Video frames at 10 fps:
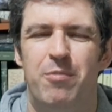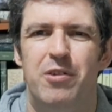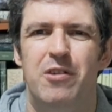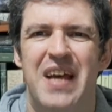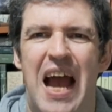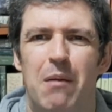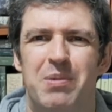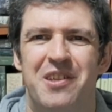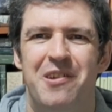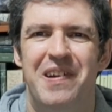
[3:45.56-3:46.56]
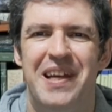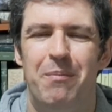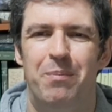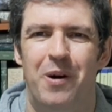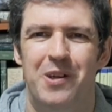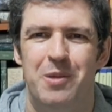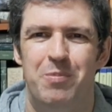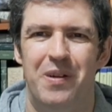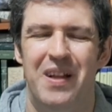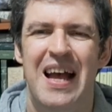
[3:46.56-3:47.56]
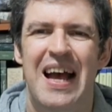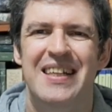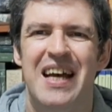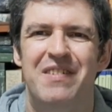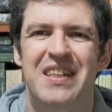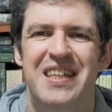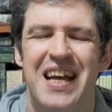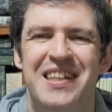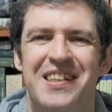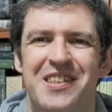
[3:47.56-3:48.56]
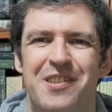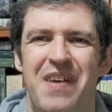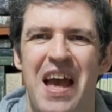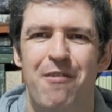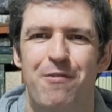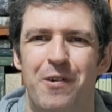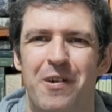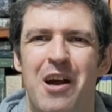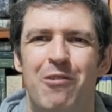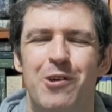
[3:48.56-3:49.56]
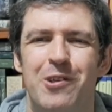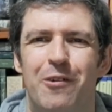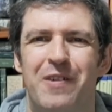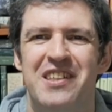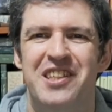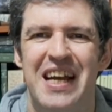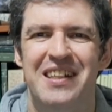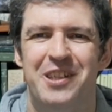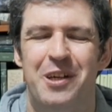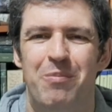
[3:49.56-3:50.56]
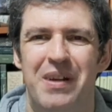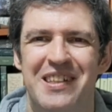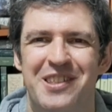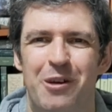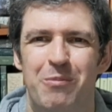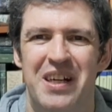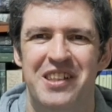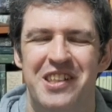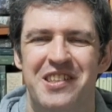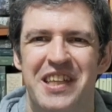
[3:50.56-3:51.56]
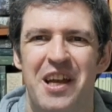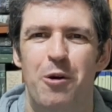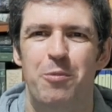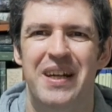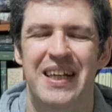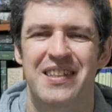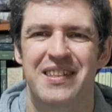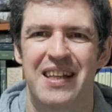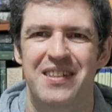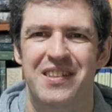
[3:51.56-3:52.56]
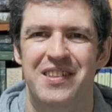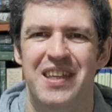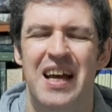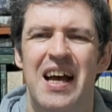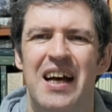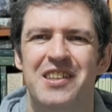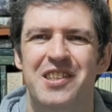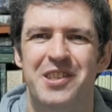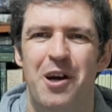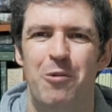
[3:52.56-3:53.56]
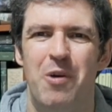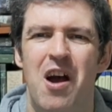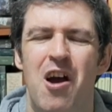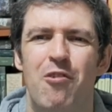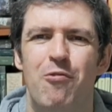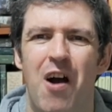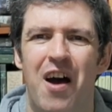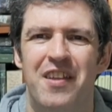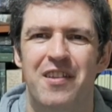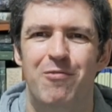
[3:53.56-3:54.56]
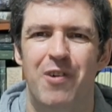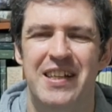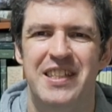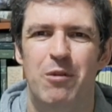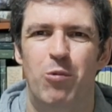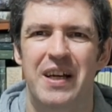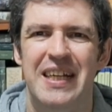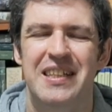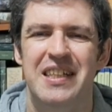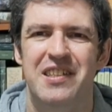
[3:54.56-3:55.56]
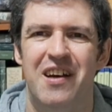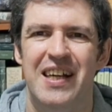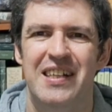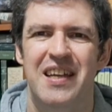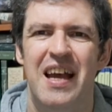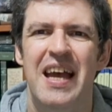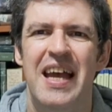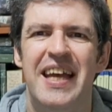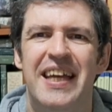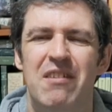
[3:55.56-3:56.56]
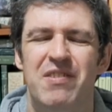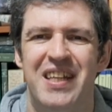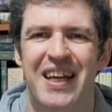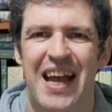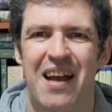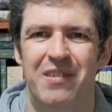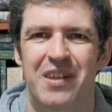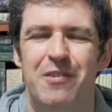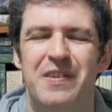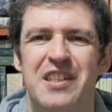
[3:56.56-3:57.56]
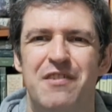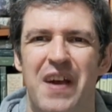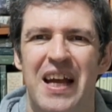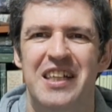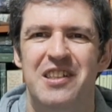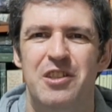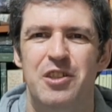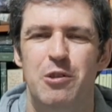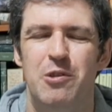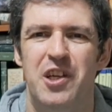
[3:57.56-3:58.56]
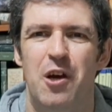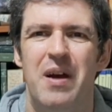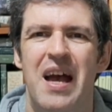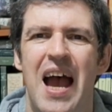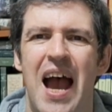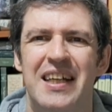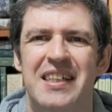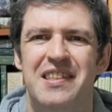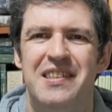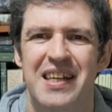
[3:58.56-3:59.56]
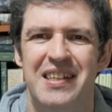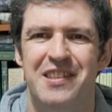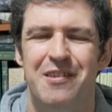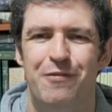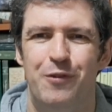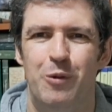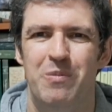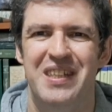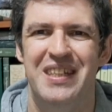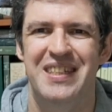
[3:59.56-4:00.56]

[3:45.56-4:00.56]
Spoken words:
proved absolutely impossible, and after 10 years of effort, Rudolf has yet to complete so much as the opening sentence, and so, rather than writing what he desires, he gives an account of his failure to do so, and it's this that forms the